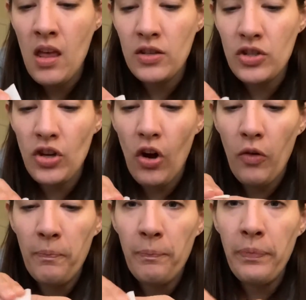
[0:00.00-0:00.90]

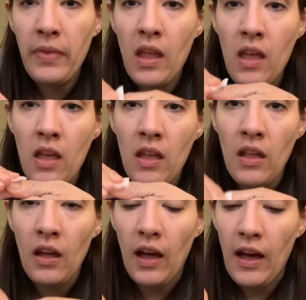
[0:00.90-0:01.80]
So
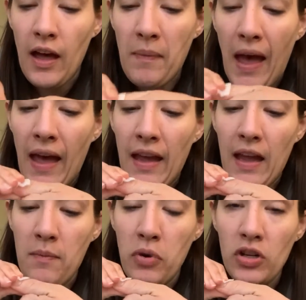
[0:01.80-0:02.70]

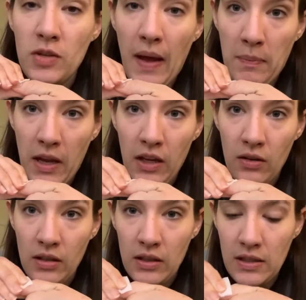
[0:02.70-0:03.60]
I pushed back my
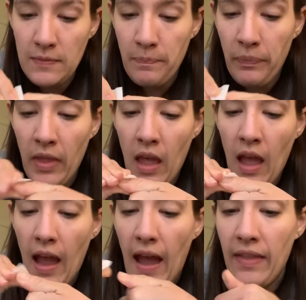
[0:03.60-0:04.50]
cuticles,
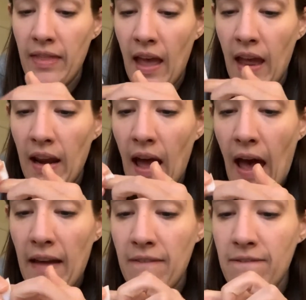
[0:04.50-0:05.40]
and then
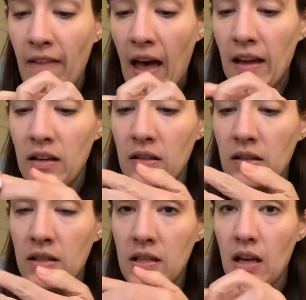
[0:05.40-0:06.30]
I
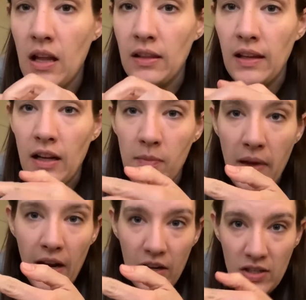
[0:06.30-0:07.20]
filed a little
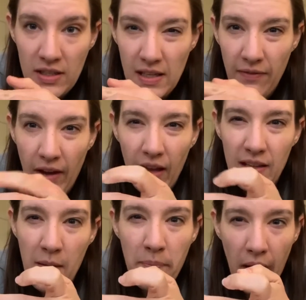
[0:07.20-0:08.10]
bit, I shouldn't say
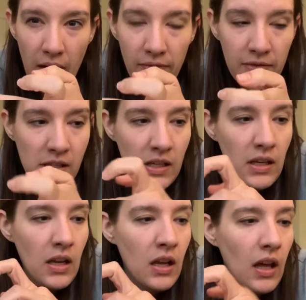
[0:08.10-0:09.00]
filed, I buffed
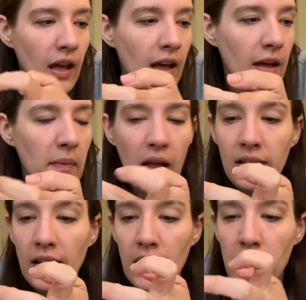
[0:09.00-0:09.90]
a
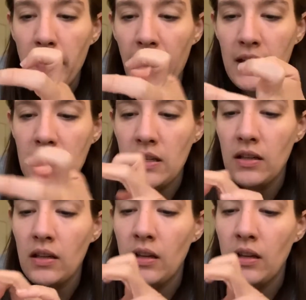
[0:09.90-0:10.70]
little bit